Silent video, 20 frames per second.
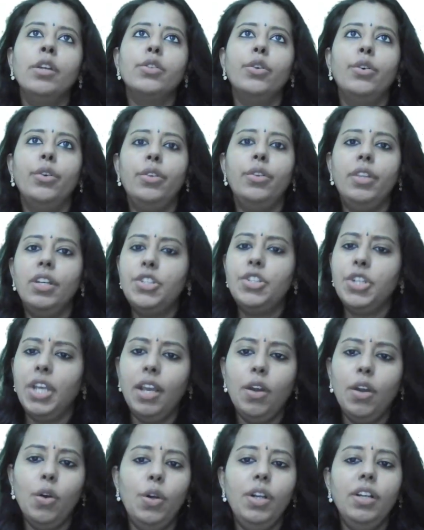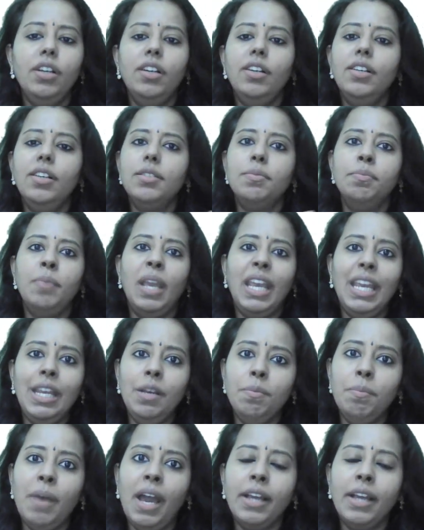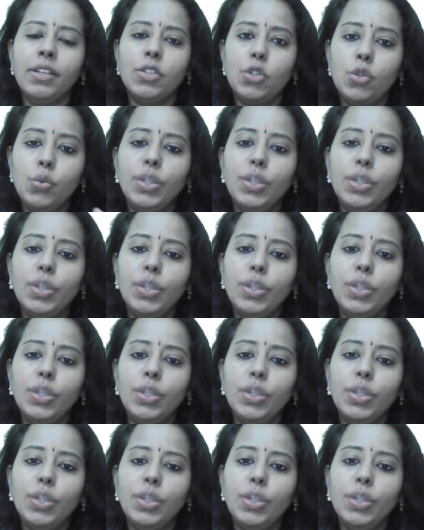So the shareholders, main banks,